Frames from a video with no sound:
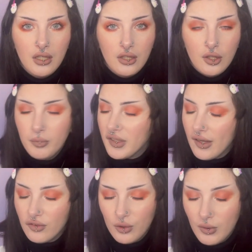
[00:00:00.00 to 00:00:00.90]
Could be
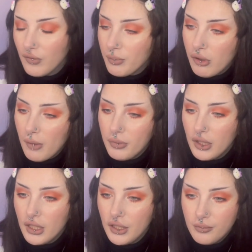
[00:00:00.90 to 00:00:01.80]
down to other
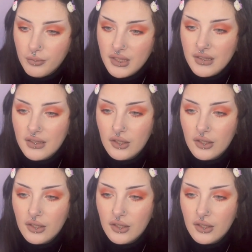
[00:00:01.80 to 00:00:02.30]
problems,